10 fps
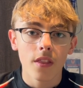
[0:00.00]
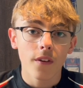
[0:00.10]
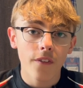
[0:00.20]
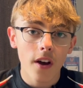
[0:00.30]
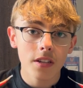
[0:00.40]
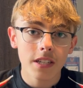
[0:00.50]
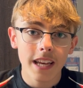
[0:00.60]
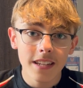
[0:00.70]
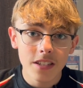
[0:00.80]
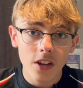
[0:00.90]
The first
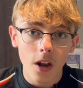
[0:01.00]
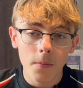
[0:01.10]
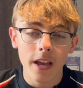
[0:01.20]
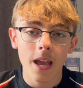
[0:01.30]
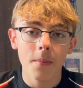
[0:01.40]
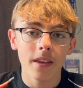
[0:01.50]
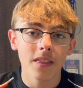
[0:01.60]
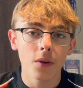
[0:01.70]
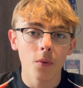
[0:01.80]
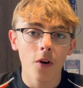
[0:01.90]
inter-club game in
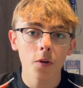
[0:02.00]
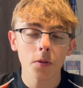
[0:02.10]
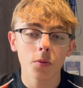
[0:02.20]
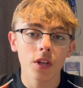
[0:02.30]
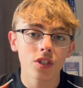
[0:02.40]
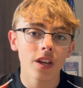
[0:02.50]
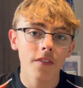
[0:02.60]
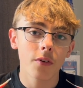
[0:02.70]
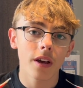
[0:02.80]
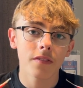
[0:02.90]
the world between
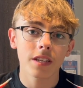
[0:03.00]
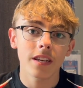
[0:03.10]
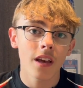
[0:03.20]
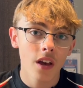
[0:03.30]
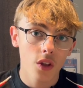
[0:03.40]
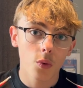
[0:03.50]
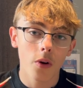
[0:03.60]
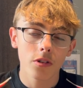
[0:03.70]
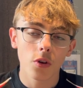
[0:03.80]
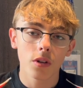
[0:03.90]
Sheffield FC, the
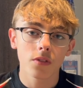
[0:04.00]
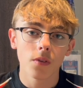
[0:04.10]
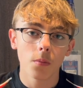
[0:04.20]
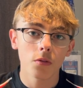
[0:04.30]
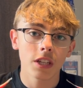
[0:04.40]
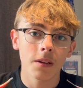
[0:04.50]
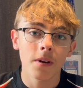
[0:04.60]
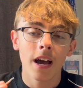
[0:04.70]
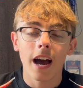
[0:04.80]
world's oldest football team,